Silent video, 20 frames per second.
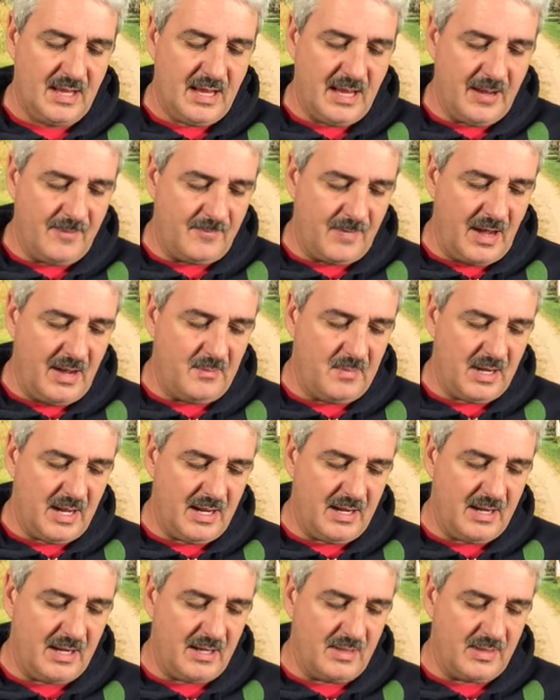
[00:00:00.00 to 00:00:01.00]
If I'm
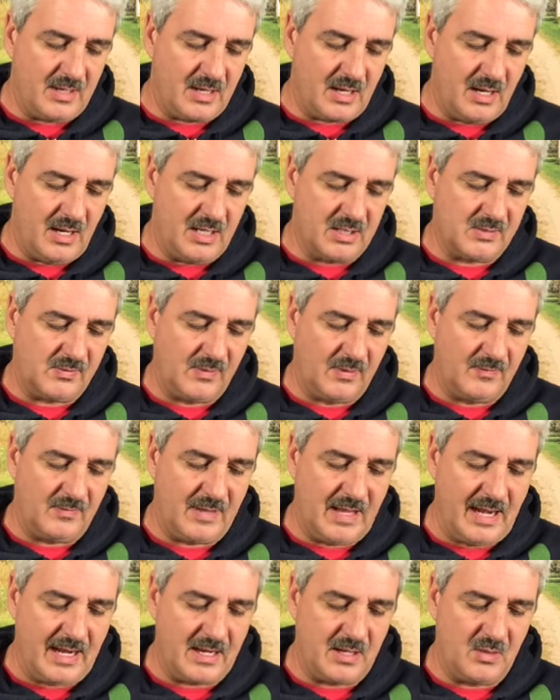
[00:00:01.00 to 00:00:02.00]
not the cause for
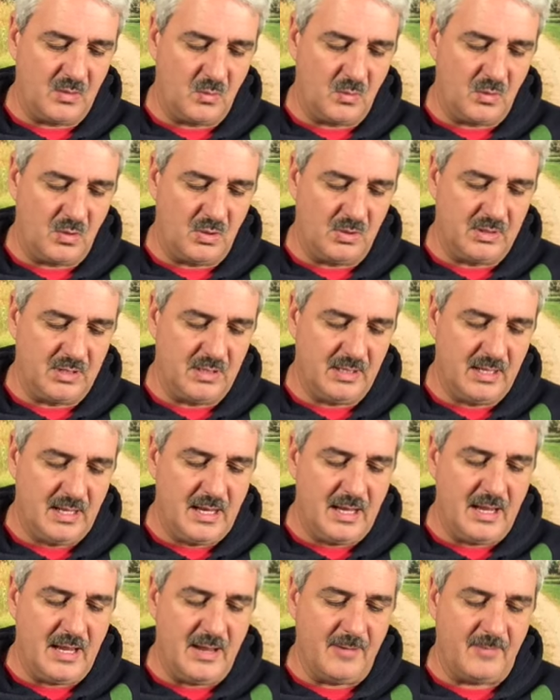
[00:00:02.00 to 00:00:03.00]
flack in the world,
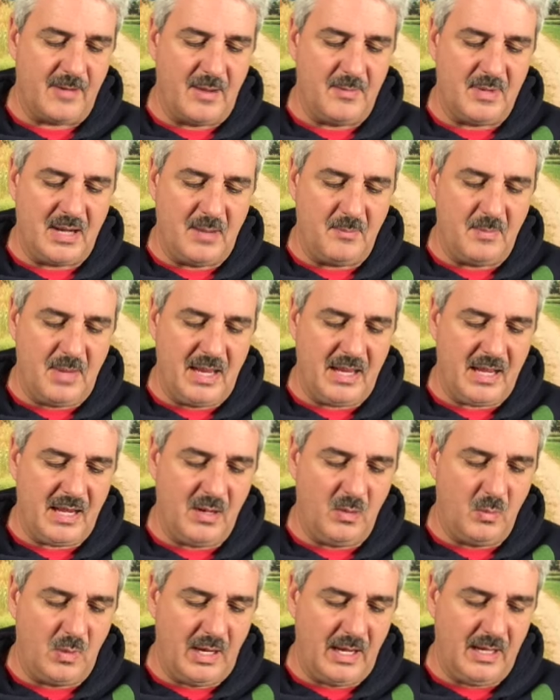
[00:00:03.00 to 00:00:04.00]
if I'm not
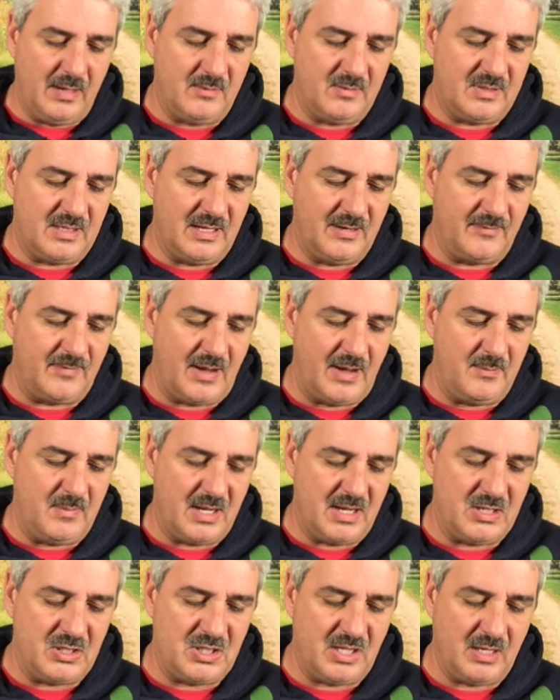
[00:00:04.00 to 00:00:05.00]
making waves, if I'm
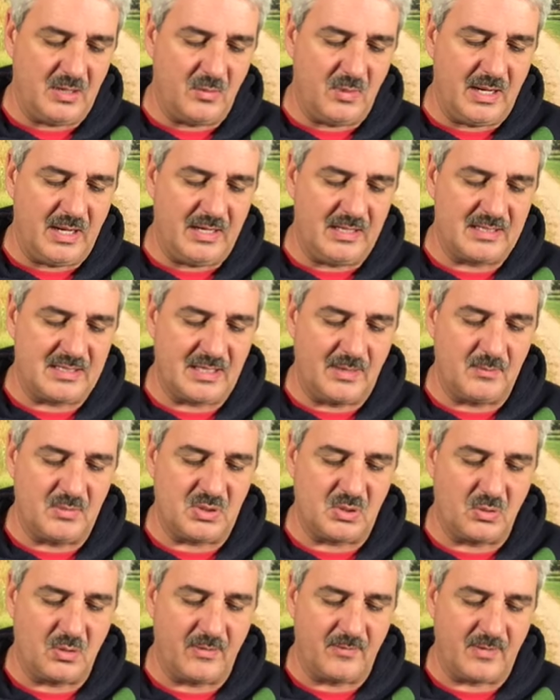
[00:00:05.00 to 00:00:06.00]
not generating some
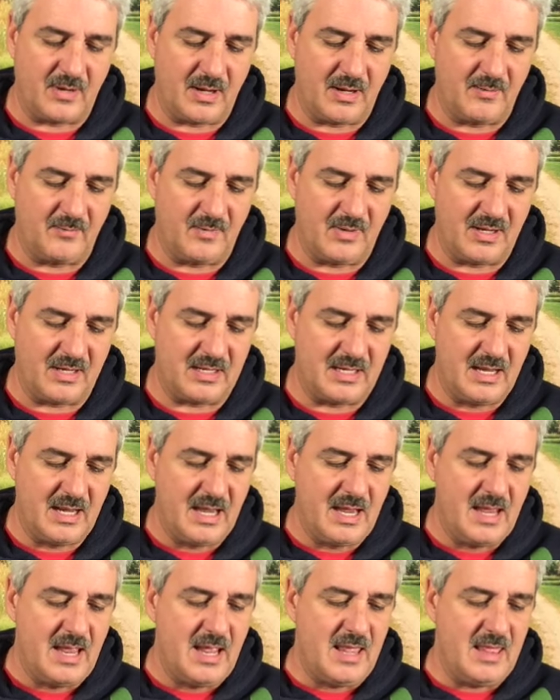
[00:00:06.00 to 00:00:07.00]
sort of conflict,
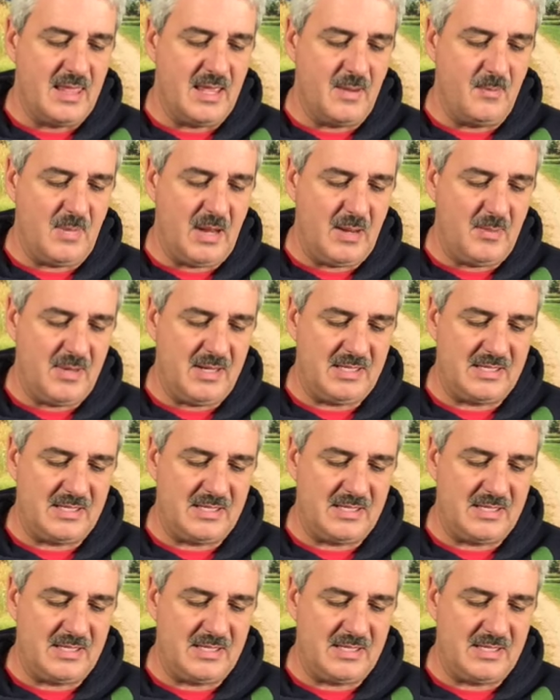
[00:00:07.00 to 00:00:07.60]
then maybe